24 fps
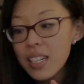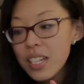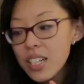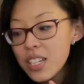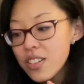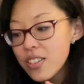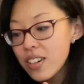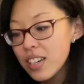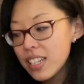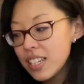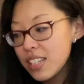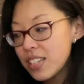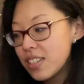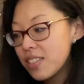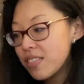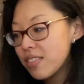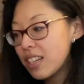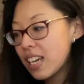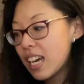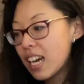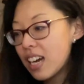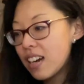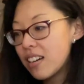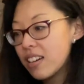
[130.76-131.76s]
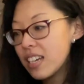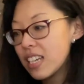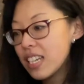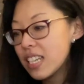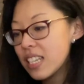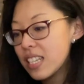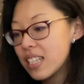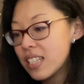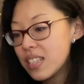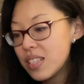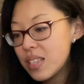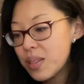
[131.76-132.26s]
try to do now
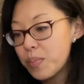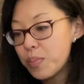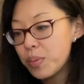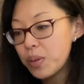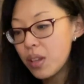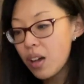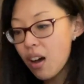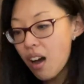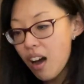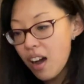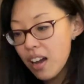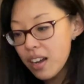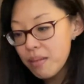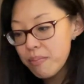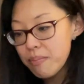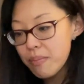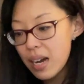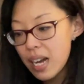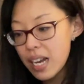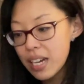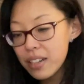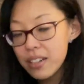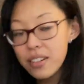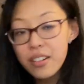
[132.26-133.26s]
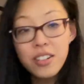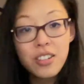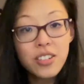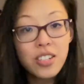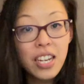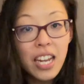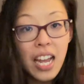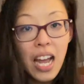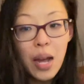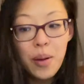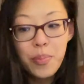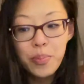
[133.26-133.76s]
is block my
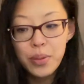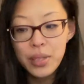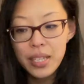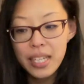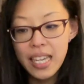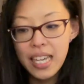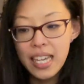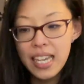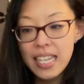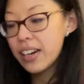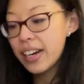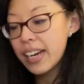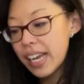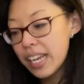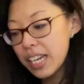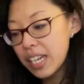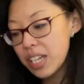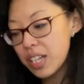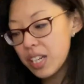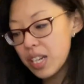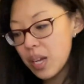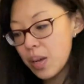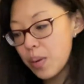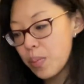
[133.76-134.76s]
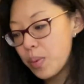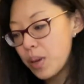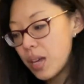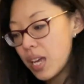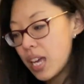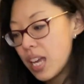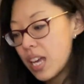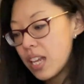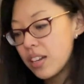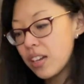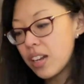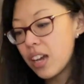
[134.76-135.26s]
crochet applique. I ended up
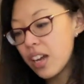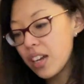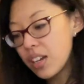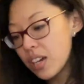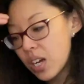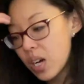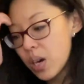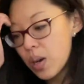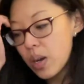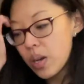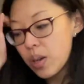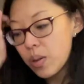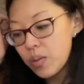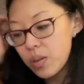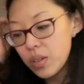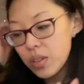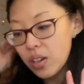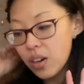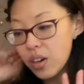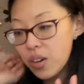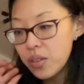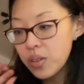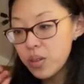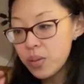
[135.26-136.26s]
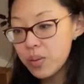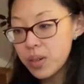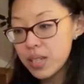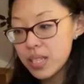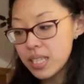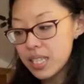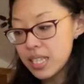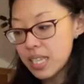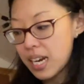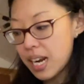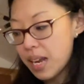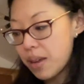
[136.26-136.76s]
not going with all the
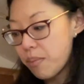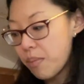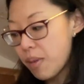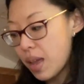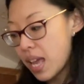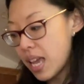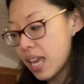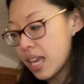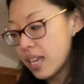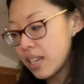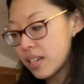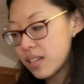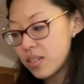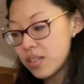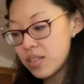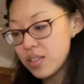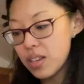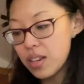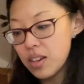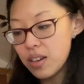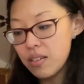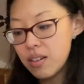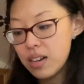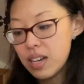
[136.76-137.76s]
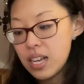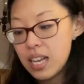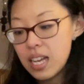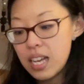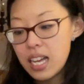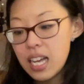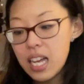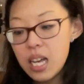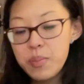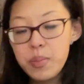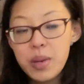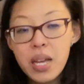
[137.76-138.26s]
ones that I made. So
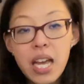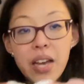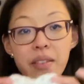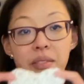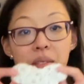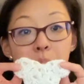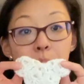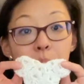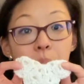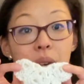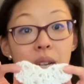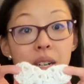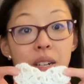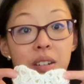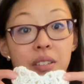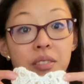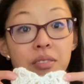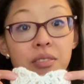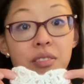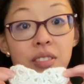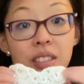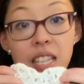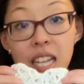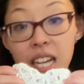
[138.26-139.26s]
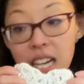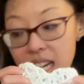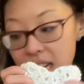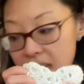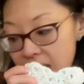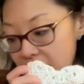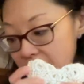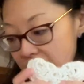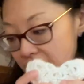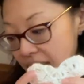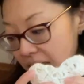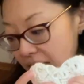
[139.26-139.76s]
I might have a
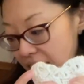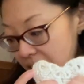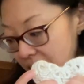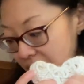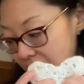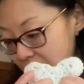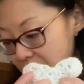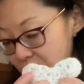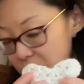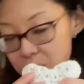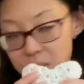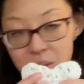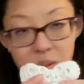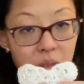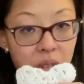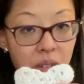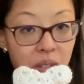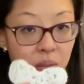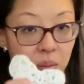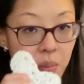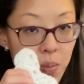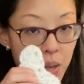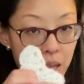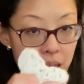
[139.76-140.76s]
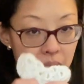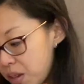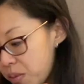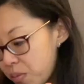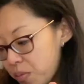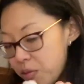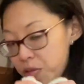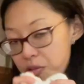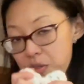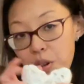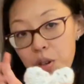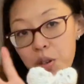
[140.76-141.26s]
butterfly that will sort of be like
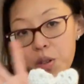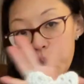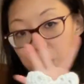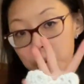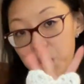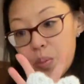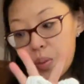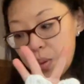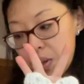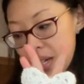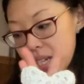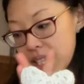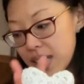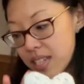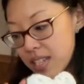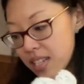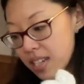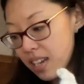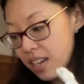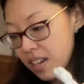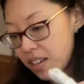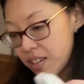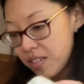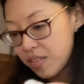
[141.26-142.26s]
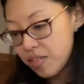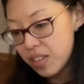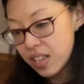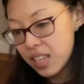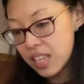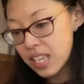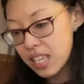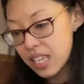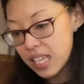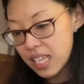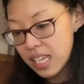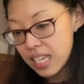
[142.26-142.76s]
a focal point of
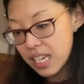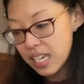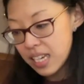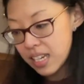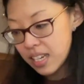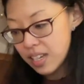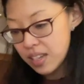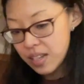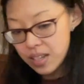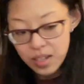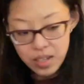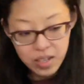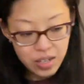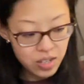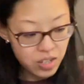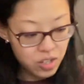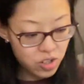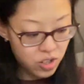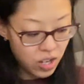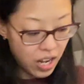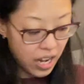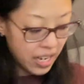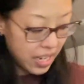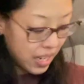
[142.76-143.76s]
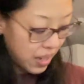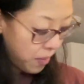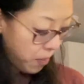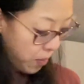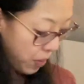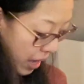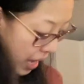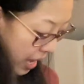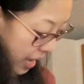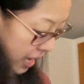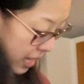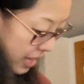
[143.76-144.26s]
the jacket
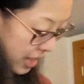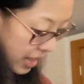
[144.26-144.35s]
back.